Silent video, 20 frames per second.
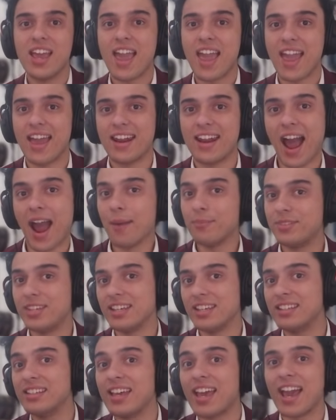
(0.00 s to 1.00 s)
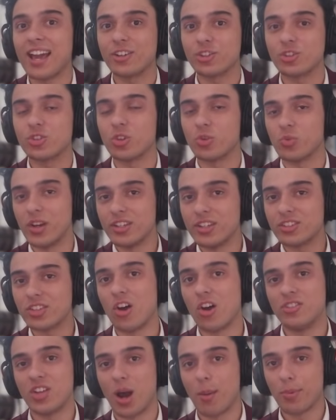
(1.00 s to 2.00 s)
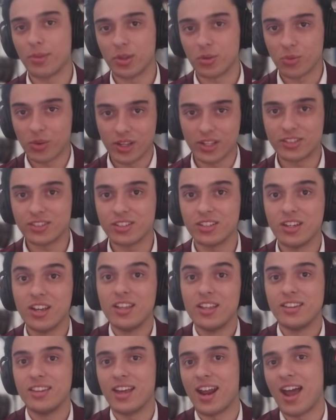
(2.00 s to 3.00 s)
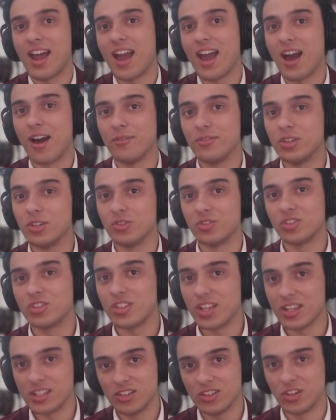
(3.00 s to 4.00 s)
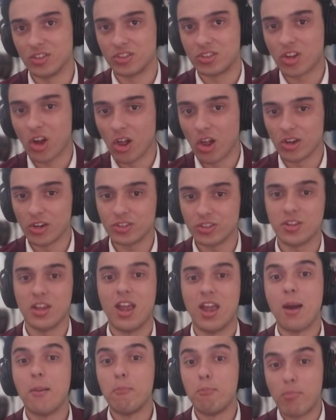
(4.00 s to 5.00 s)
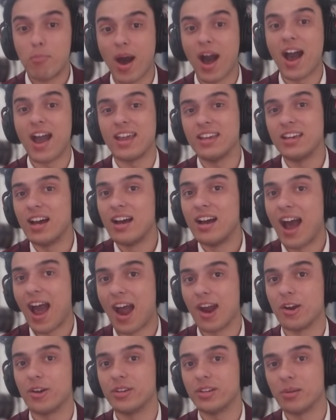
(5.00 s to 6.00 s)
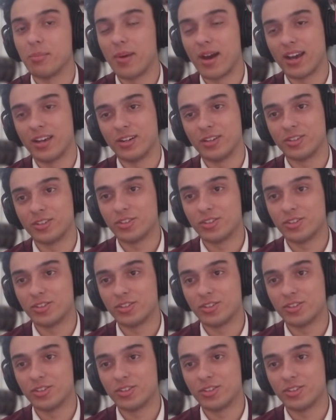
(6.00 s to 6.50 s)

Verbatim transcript: and I'm taking extra risk on top of the risk that I have, you know, just taking on scholars by hiring a minor.